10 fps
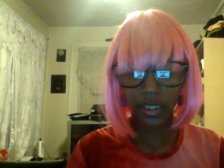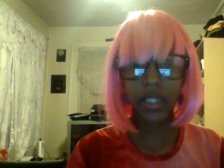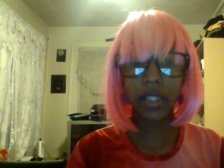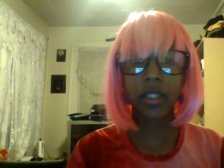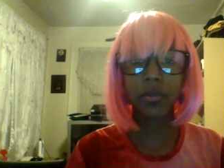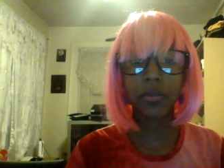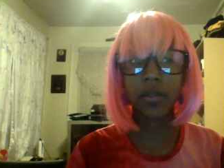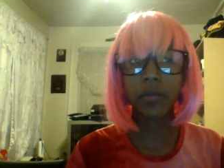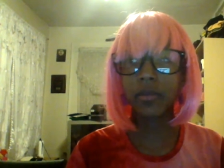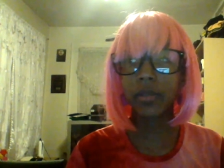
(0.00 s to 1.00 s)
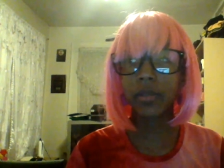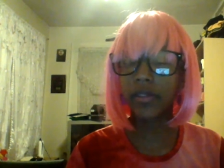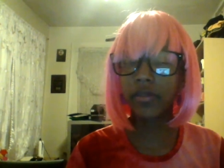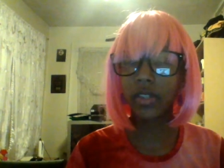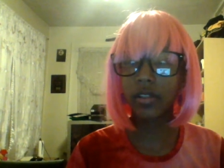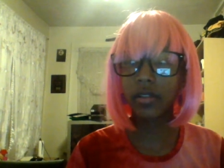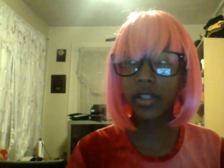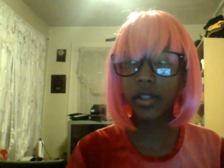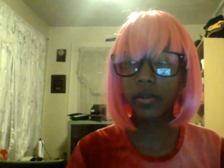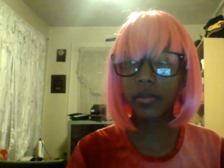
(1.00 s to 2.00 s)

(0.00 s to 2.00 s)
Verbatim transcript: Yeah, that, that was, what, fifteen years ago?